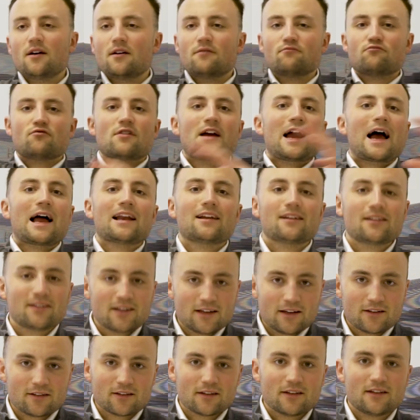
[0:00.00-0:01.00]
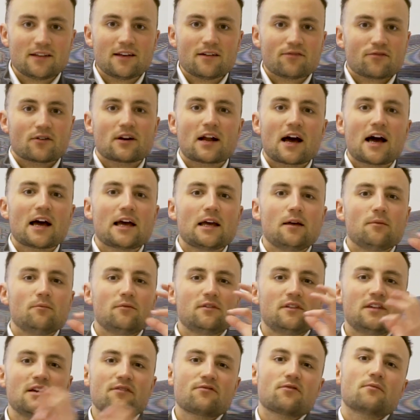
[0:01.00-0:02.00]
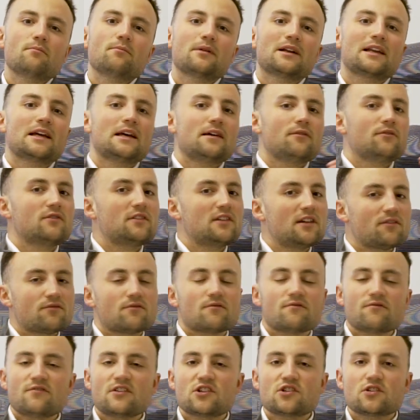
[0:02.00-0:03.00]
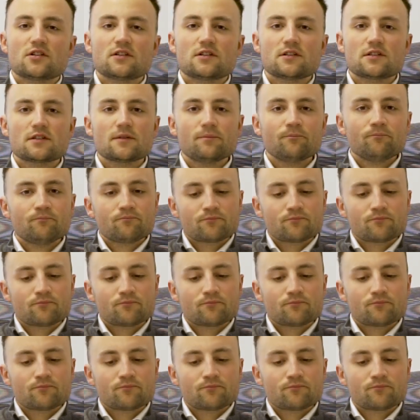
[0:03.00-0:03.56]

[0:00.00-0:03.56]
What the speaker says: realities and different aims, different beliefs, different visions.